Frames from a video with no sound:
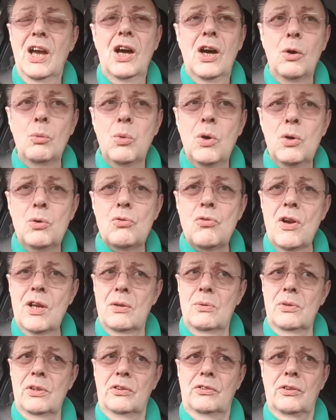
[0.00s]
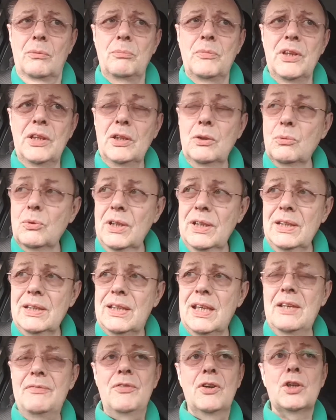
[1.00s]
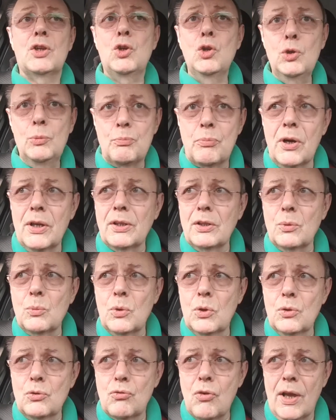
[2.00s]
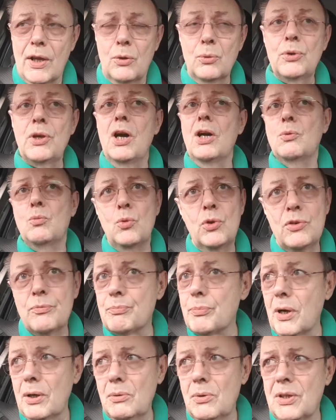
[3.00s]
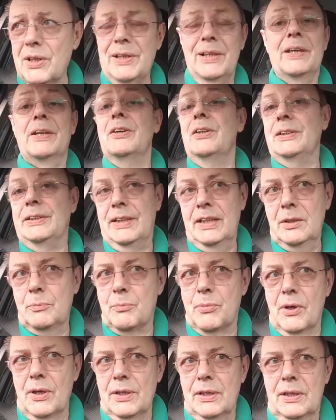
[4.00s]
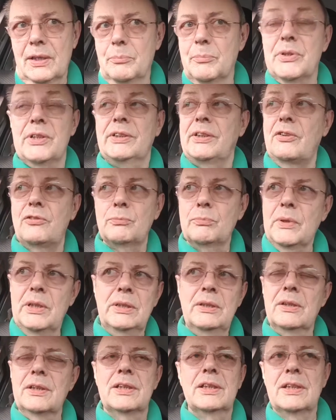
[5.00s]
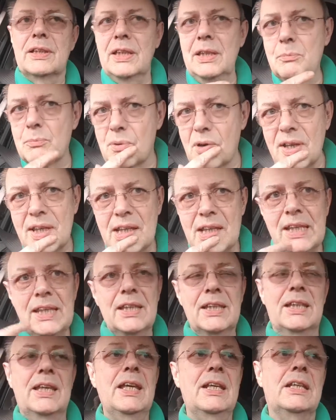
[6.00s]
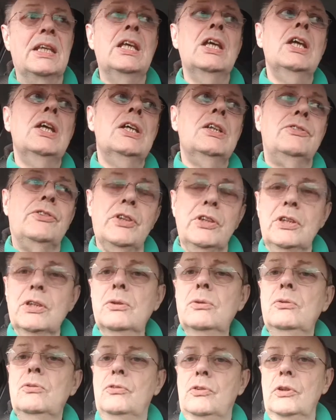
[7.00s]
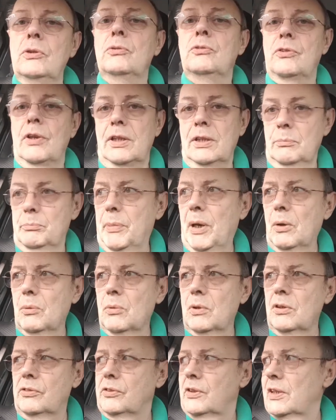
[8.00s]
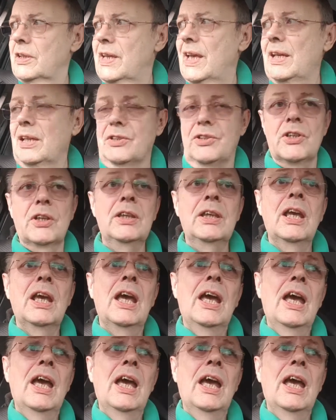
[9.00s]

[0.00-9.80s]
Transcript: a world record is something unique. If I could break the world record, I would have broken it, and I did break it, but it doesn't mean that I can keep breaking it again. To use Usain Bolt as an analogy,